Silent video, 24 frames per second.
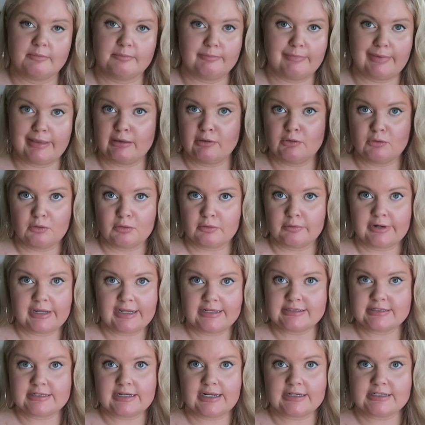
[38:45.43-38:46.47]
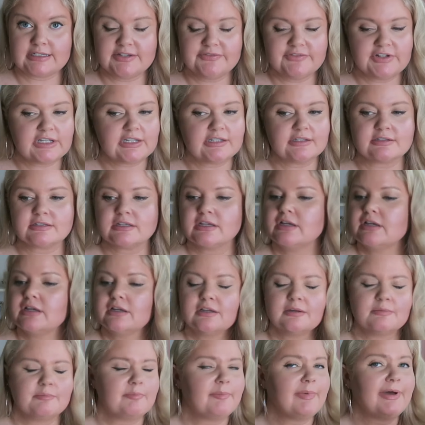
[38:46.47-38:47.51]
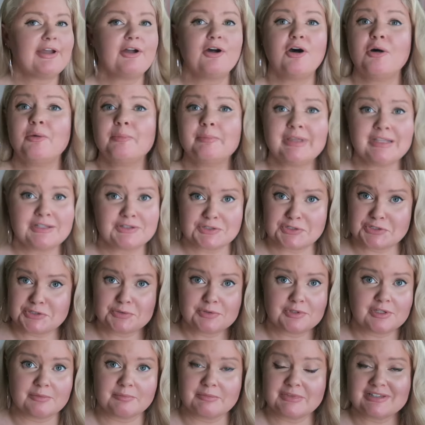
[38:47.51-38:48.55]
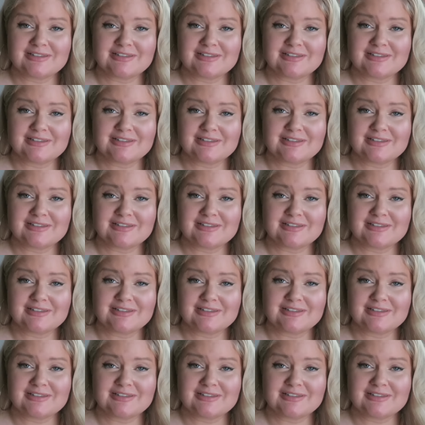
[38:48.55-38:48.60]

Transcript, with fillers: male-oriented activities, by all means do them.